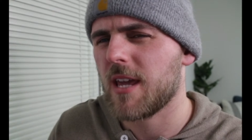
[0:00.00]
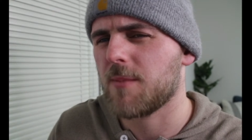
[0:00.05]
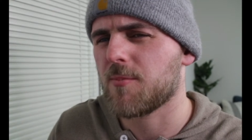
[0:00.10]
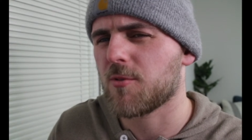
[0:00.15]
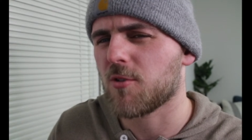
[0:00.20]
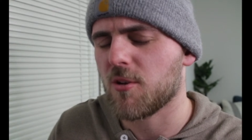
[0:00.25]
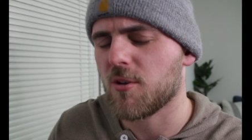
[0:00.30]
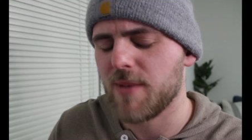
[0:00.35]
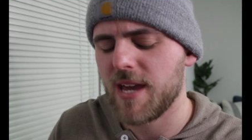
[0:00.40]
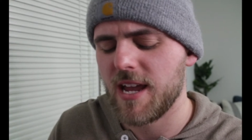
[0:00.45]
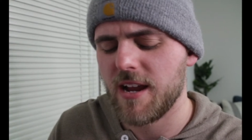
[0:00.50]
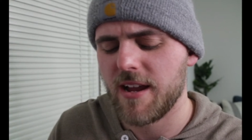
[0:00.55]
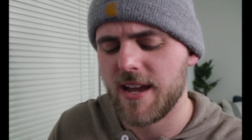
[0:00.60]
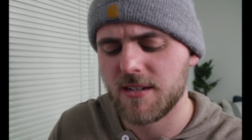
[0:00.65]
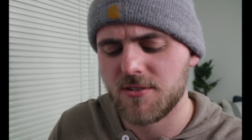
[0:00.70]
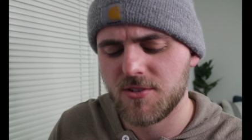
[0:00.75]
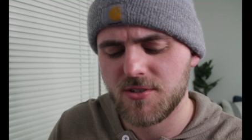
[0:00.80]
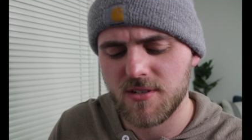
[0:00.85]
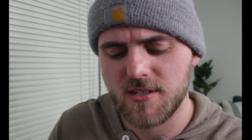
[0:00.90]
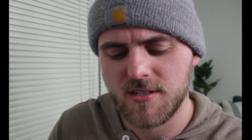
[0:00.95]
May
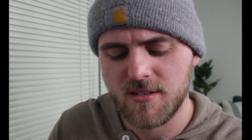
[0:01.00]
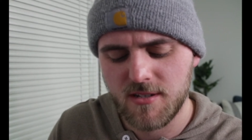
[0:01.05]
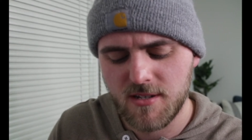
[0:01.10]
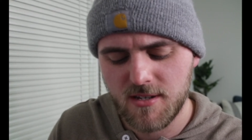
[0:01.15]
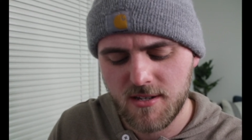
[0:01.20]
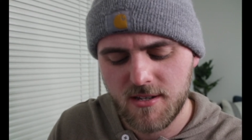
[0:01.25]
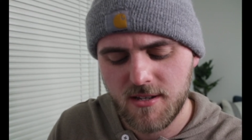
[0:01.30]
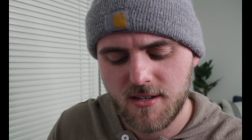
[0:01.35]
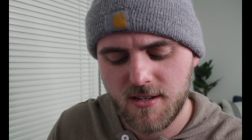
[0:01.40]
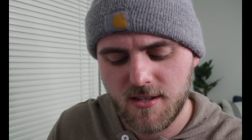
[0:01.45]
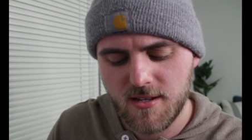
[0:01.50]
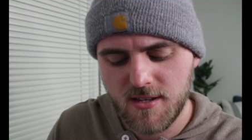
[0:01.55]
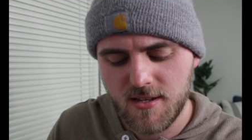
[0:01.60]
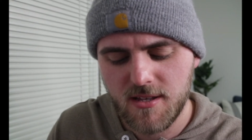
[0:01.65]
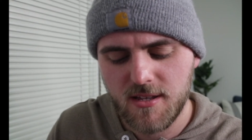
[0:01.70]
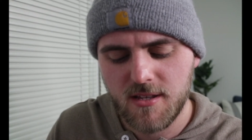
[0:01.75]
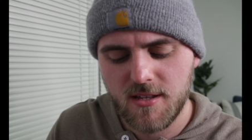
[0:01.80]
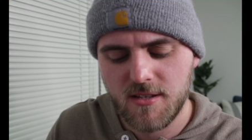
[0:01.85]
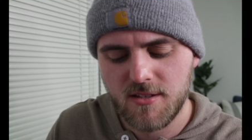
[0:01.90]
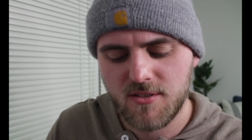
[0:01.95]
actually.
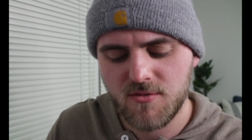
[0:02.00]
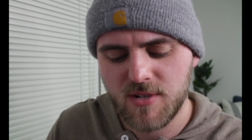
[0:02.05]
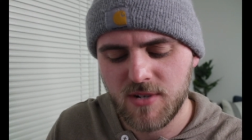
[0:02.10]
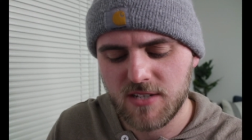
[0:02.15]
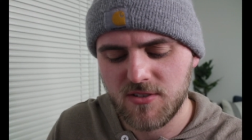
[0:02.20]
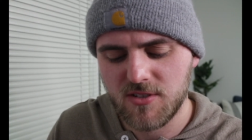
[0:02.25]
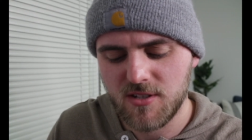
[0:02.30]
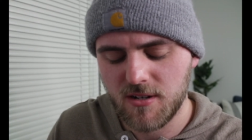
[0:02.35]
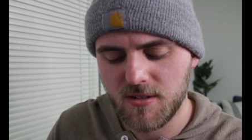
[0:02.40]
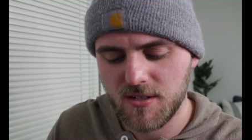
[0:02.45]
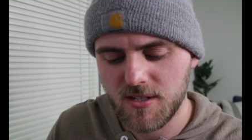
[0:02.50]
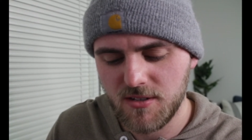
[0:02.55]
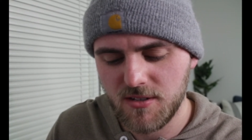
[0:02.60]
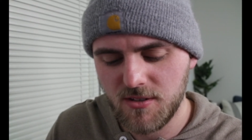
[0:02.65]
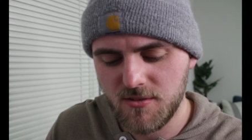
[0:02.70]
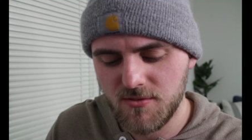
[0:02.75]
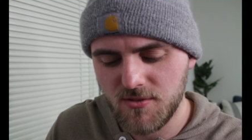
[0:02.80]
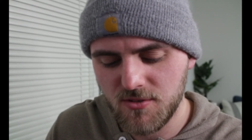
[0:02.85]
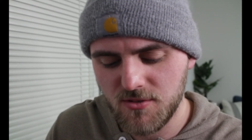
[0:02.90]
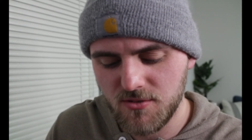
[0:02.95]
That's when I started
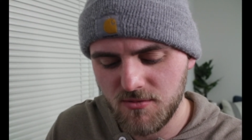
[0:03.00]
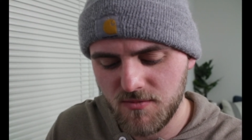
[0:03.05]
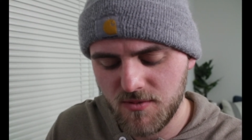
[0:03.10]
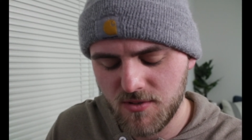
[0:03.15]
YouTube.